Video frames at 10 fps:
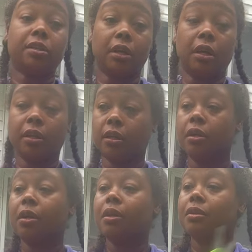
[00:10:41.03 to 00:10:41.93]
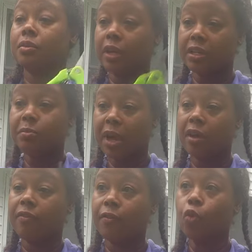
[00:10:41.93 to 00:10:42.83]
to the other. So that's
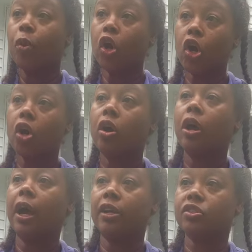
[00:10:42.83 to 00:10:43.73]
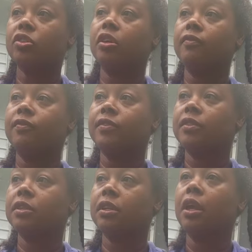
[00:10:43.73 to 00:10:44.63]
my faux pas. I should have
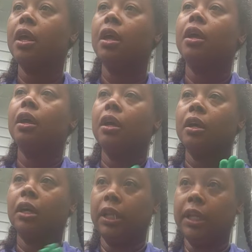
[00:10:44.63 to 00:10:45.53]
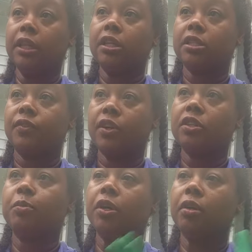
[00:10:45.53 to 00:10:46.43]
cleaned this
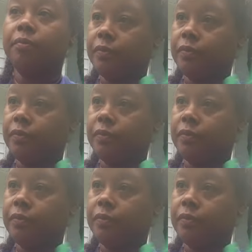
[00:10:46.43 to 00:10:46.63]
first, but